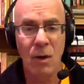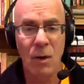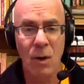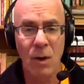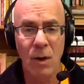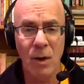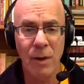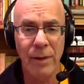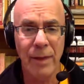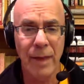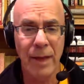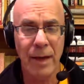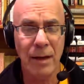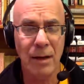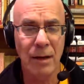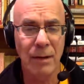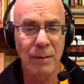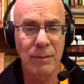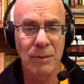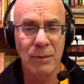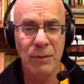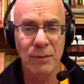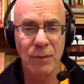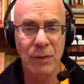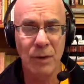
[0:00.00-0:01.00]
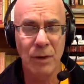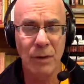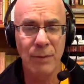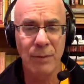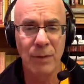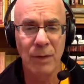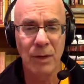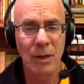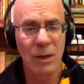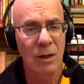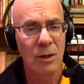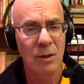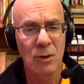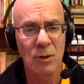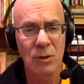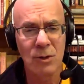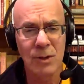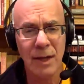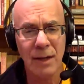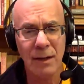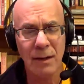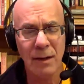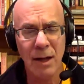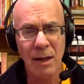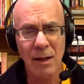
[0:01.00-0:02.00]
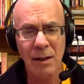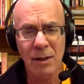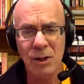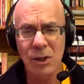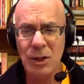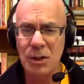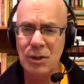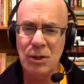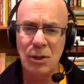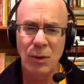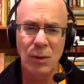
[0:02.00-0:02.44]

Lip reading: all of that comes from new technology.